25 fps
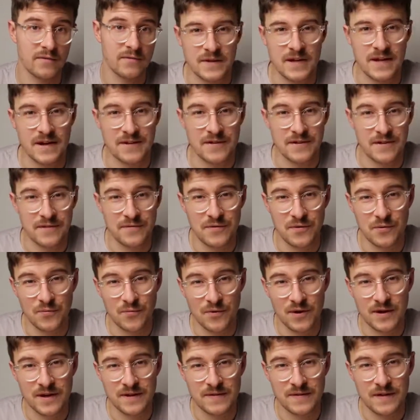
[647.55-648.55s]
Now, if you
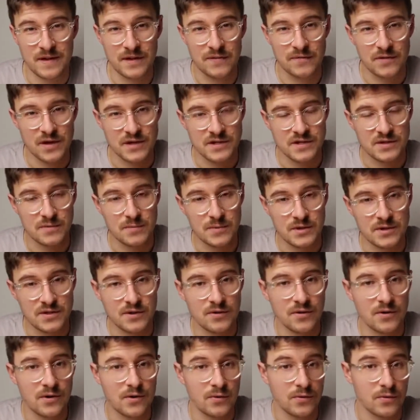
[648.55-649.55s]
read the investor
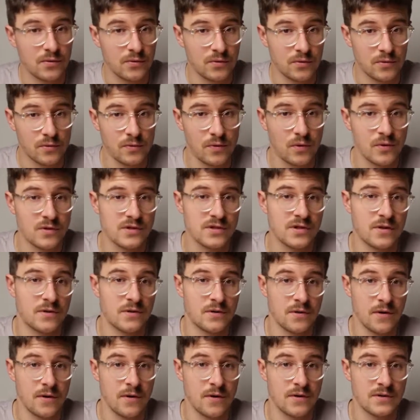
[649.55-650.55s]
material, you'll also
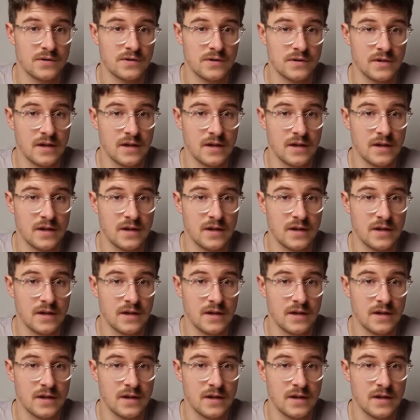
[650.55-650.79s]
notice